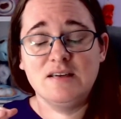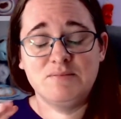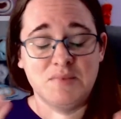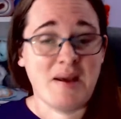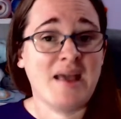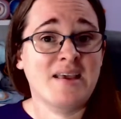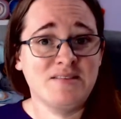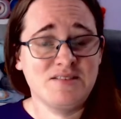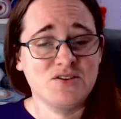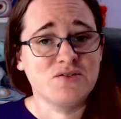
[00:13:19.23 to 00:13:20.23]
my back
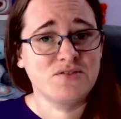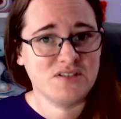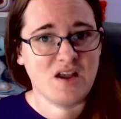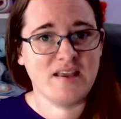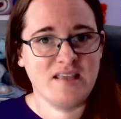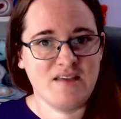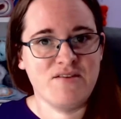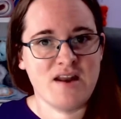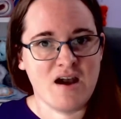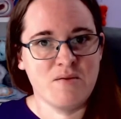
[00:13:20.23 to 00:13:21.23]
had sort of started
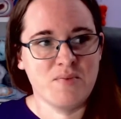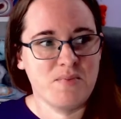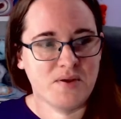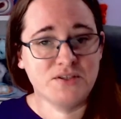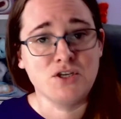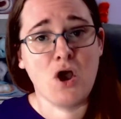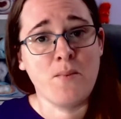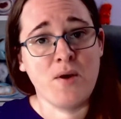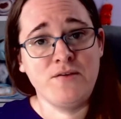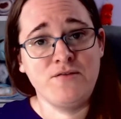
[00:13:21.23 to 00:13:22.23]
giving up by the
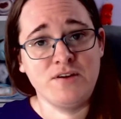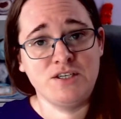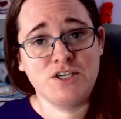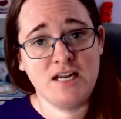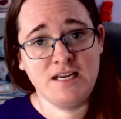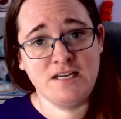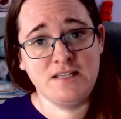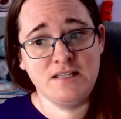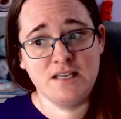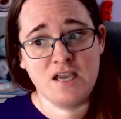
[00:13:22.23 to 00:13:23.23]
time I'd finished
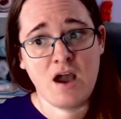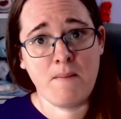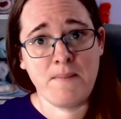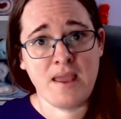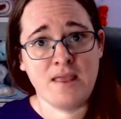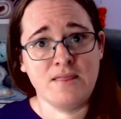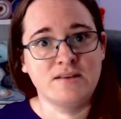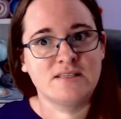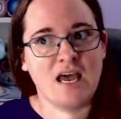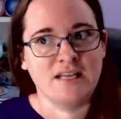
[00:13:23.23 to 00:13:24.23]
cleaning the carpet
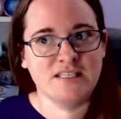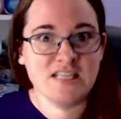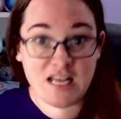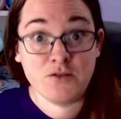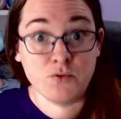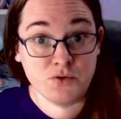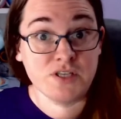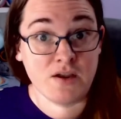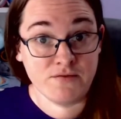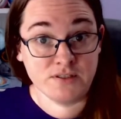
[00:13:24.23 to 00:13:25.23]
that's underneath all the
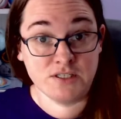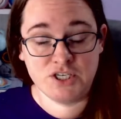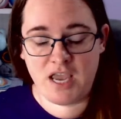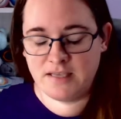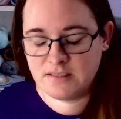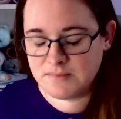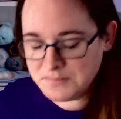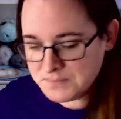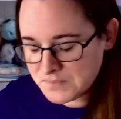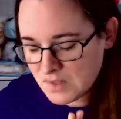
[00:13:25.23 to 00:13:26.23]
sofas and chairs.
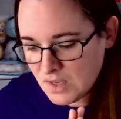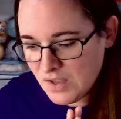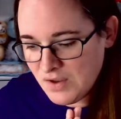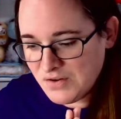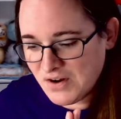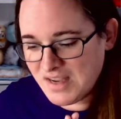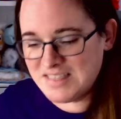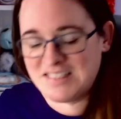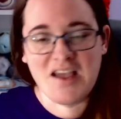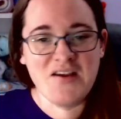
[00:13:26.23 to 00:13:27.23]

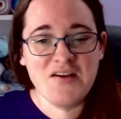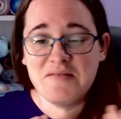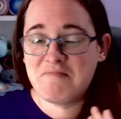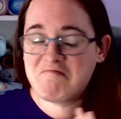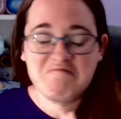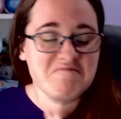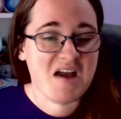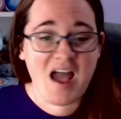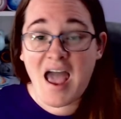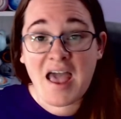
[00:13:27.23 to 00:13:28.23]
Right, so
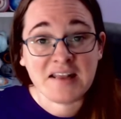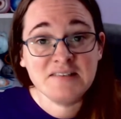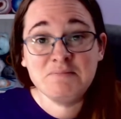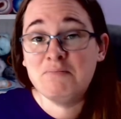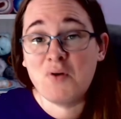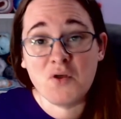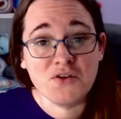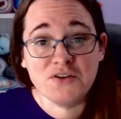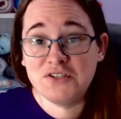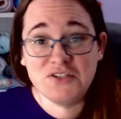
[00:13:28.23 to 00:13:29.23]
I hadn't
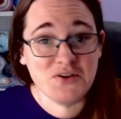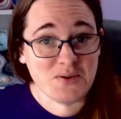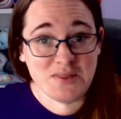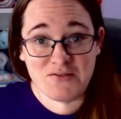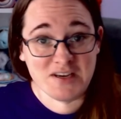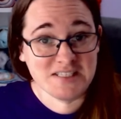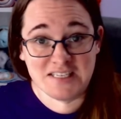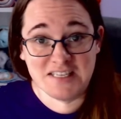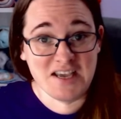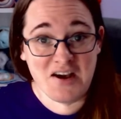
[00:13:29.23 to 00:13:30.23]
bothered doing the rest
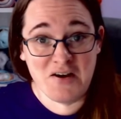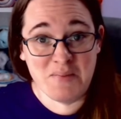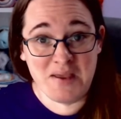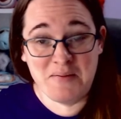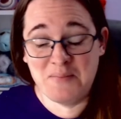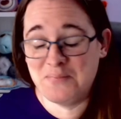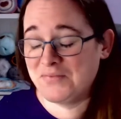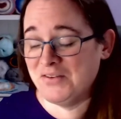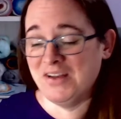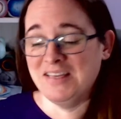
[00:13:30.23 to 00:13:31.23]
of the carpet.
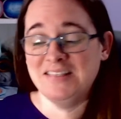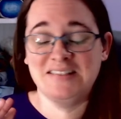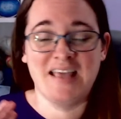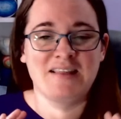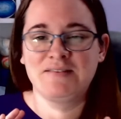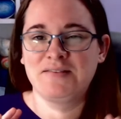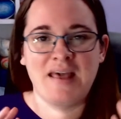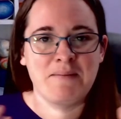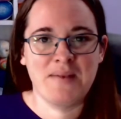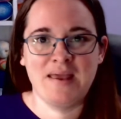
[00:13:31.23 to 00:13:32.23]
Right,
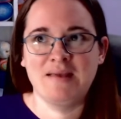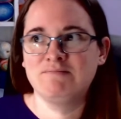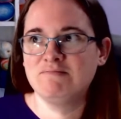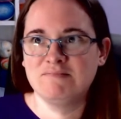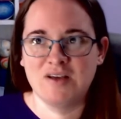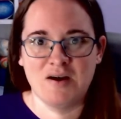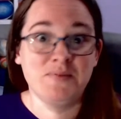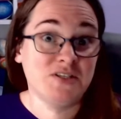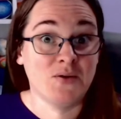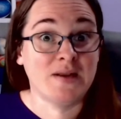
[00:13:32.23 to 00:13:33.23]
that bit I'll
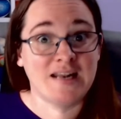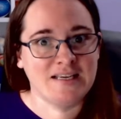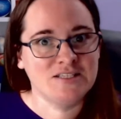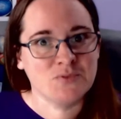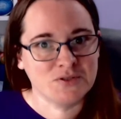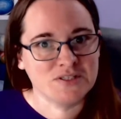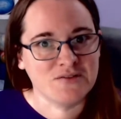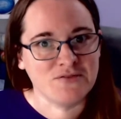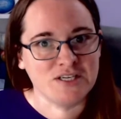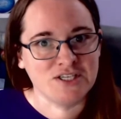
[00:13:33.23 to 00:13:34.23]
be doing later once I
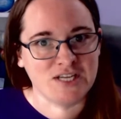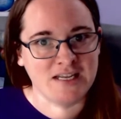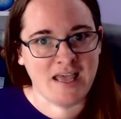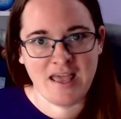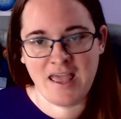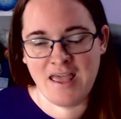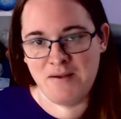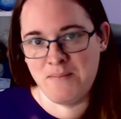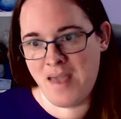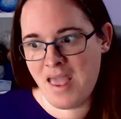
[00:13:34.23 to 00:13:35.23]
finished it,
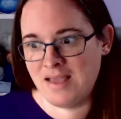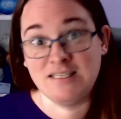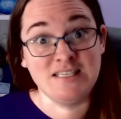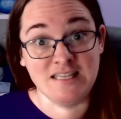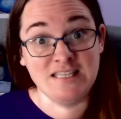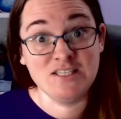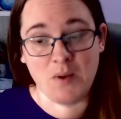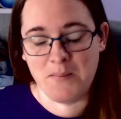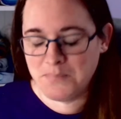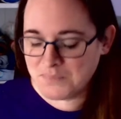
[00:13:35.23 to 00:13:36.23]
editing this
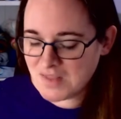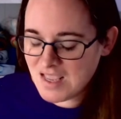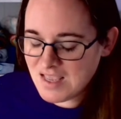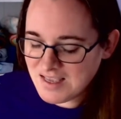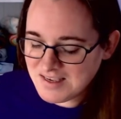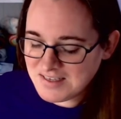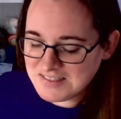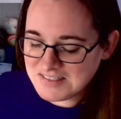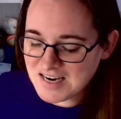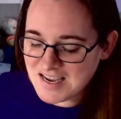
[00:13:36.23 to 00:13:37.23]
one.
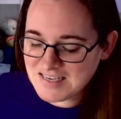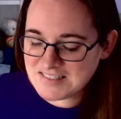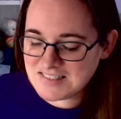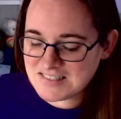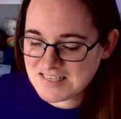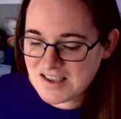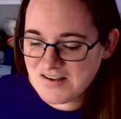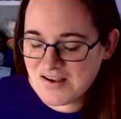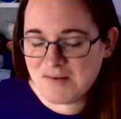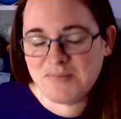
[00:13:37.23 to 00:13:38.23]
Right, so
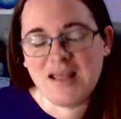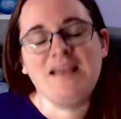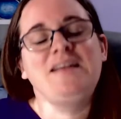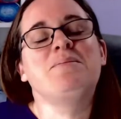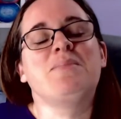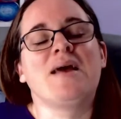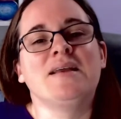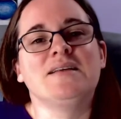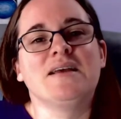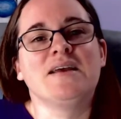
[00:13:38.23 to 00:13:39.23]
I'm laying in
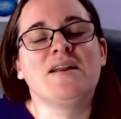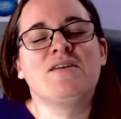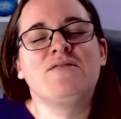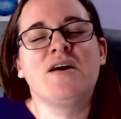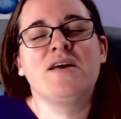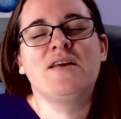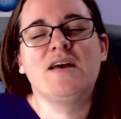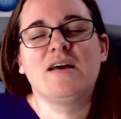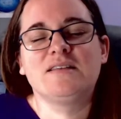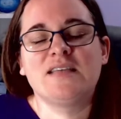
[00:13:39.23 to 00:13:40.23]
bed and I've heard,
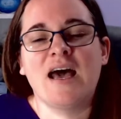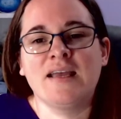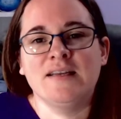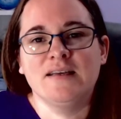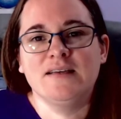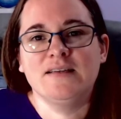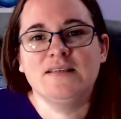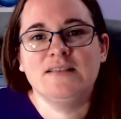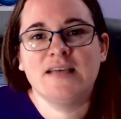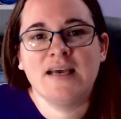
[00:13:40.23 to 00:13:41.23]
Dad,
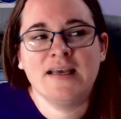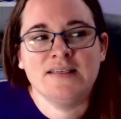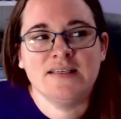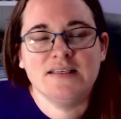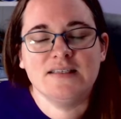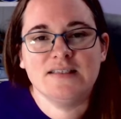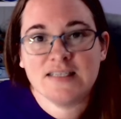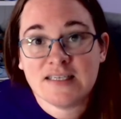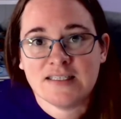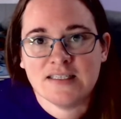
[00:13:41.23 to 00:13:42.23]
Dad,
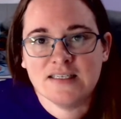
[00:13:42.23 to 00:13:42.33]
Dad.